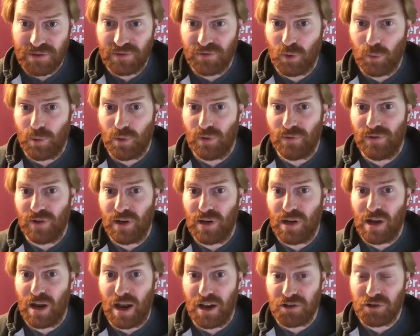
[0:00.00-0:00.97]
of your
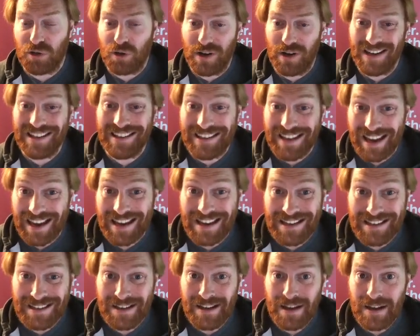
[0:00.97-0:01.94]
portfolio and try and
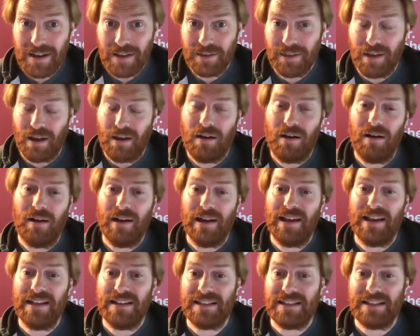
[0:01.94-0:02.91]
gain the
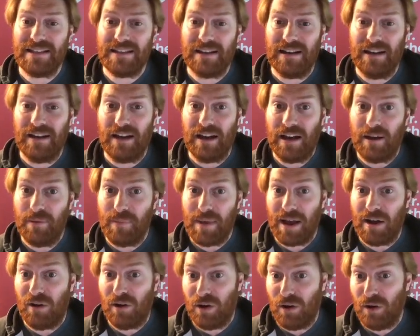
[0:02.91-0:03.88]
highest
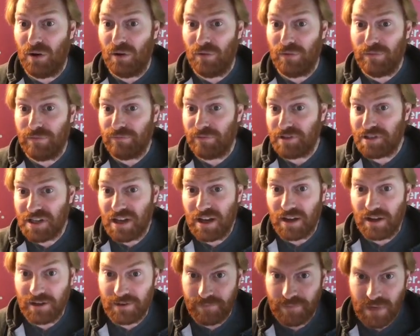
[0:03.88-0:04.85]
amount of
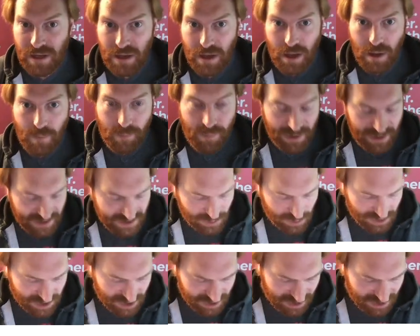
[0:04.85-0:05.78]
return. But there's also